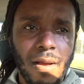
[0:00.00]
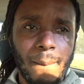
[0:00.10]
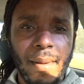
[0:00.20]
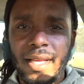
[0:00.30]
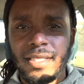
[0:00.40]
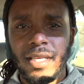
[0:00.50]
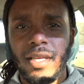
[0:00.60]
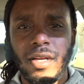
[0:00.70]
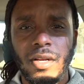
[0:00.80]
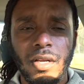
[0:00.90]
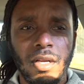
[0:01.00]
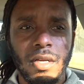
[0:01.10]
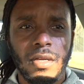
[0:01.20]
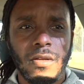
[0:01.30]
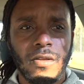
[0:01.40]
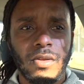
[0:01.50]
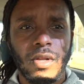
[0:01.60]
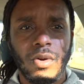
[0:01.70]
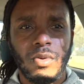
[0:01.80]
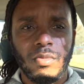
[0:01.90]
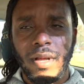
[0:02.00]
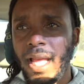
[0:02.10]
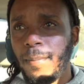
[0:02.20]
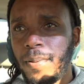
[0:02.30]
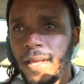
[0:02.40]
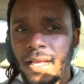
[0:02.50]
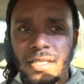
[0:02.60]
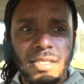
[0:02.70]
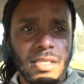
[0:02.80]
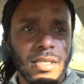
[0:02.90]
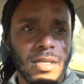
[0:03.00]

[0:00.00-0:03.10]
amazing year. You know, eight picks,